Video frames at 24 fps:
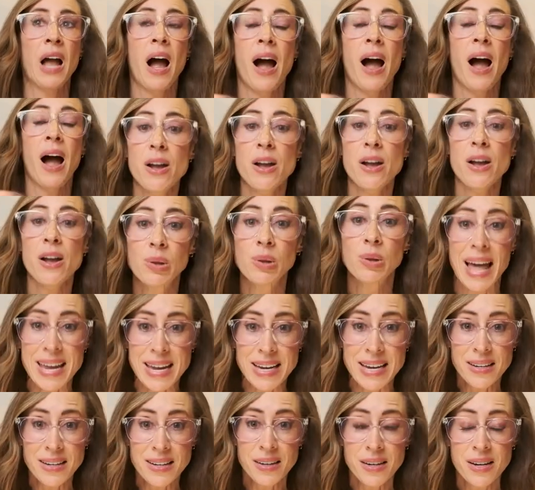High
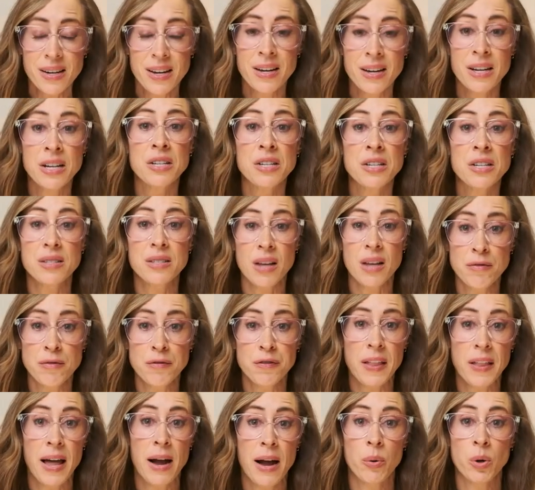oleic,
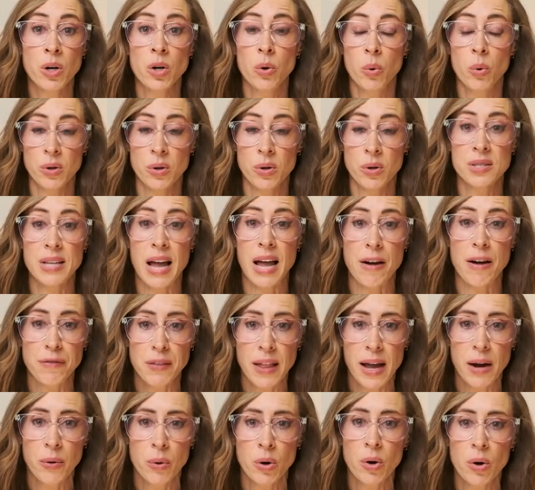sunflower or
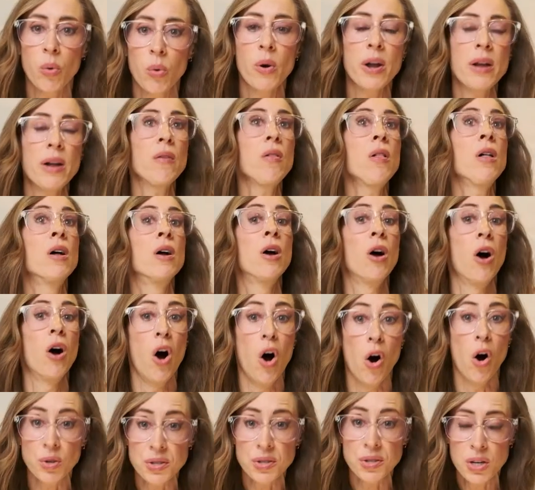safflower oil,
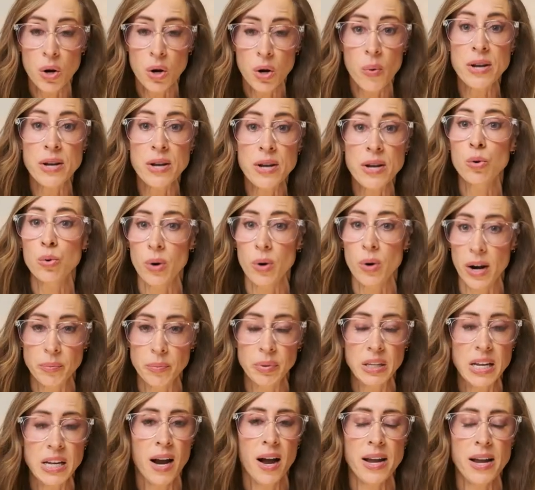also
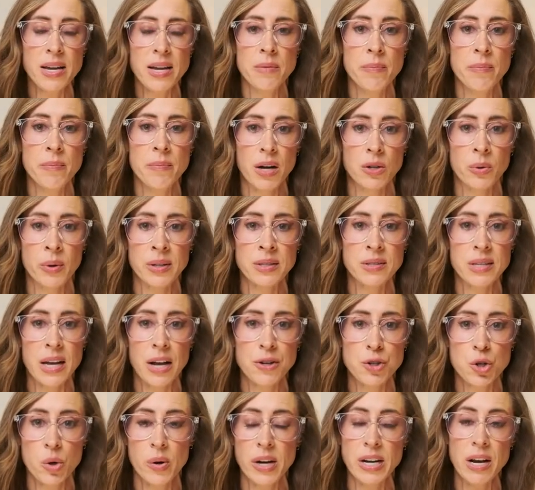incredibly high in
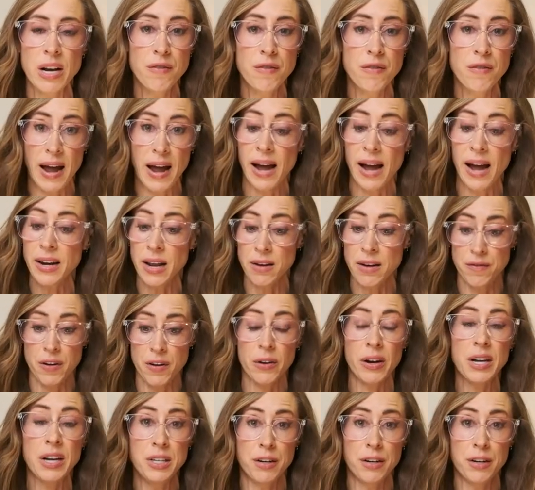monounsaturated fat and
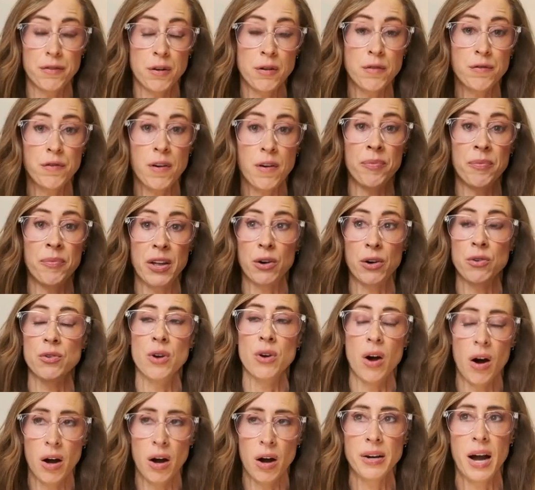very different from their
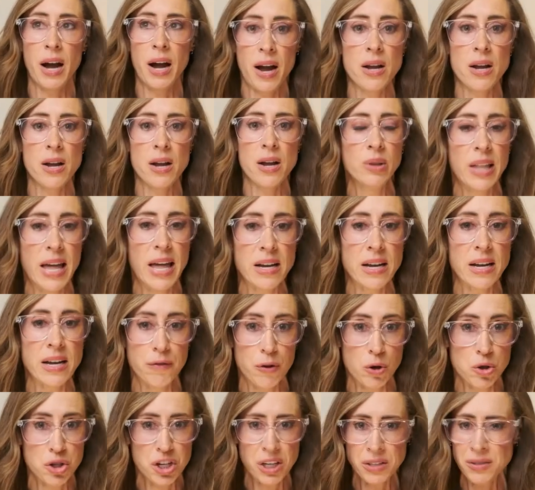non high oleic
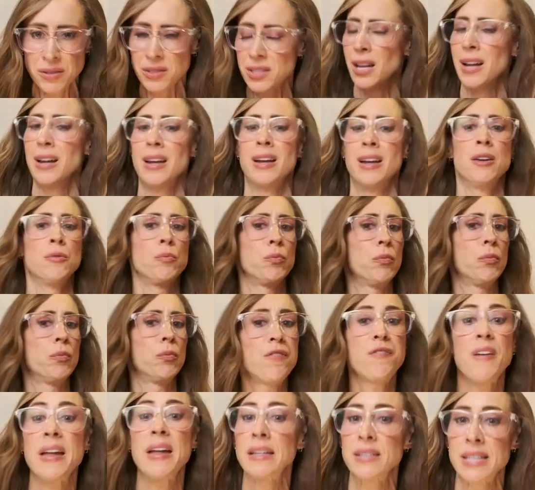versions.
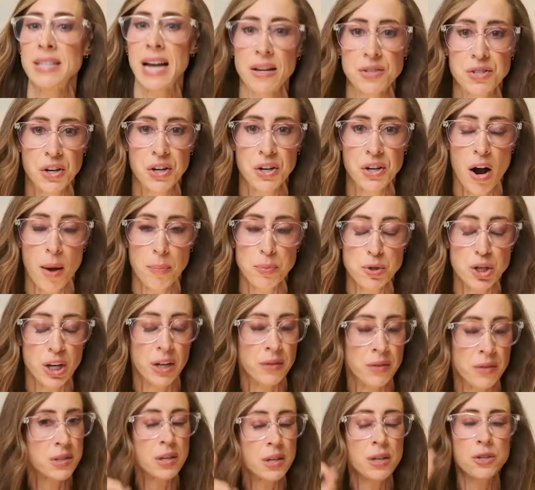Fantastic
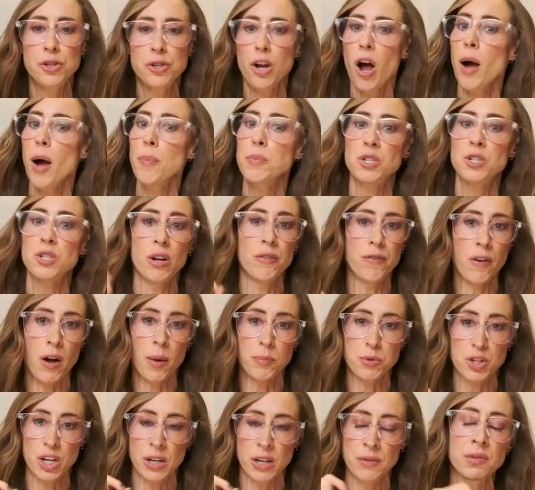options, top shelf
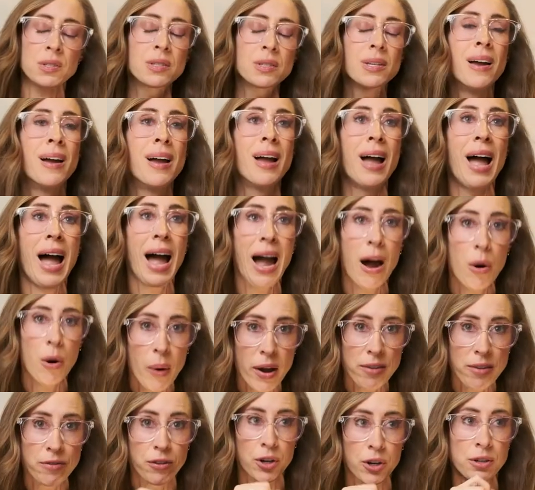options.
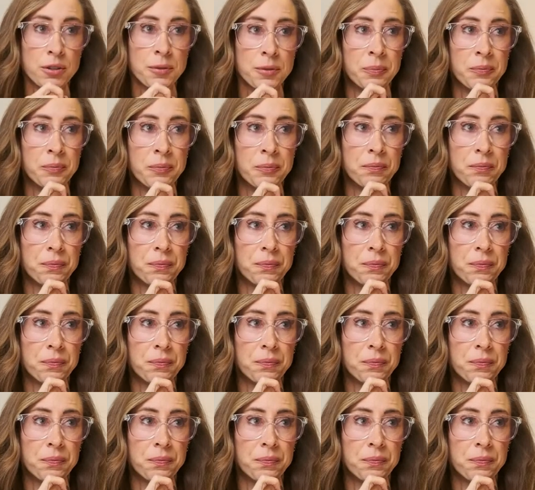However,